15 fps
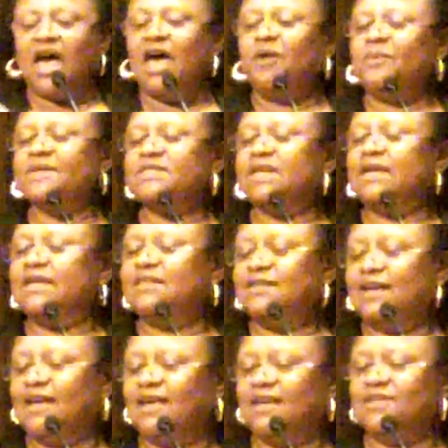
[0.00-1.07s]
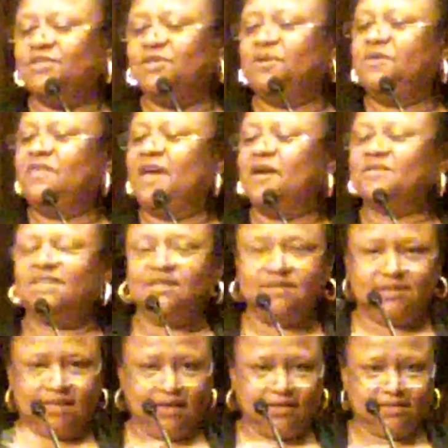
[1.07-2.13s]
I went to India in
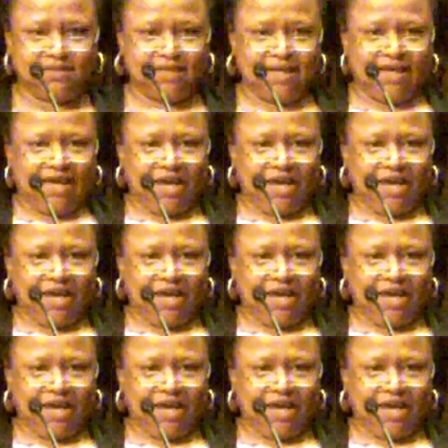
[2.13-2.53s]
2006,